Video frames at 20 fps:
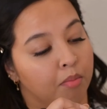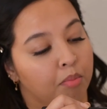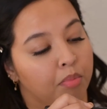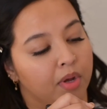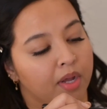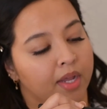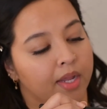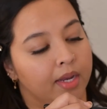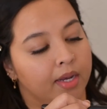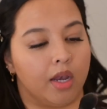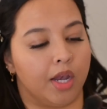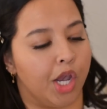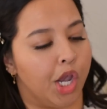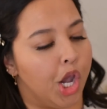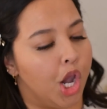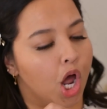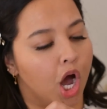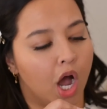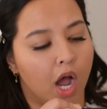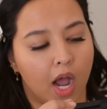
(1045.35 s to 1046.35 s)
but
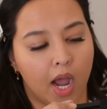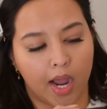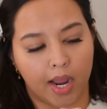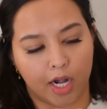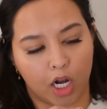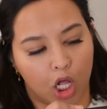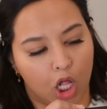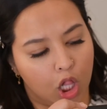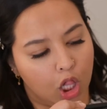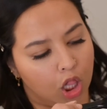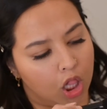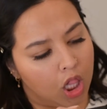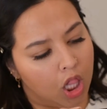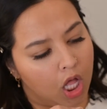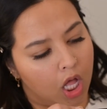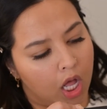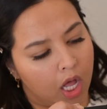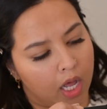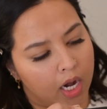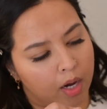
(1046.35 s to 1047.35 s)
not a
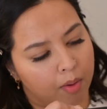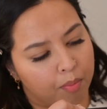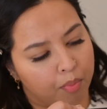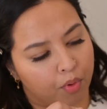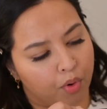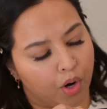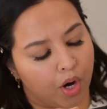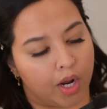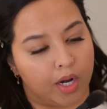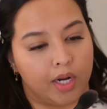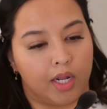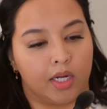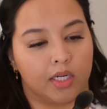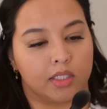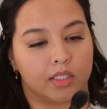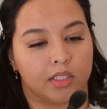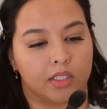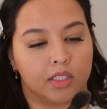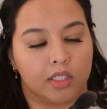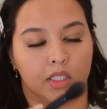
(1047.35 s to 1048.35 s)
lot of
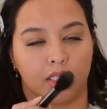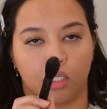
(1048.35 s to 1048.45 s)
product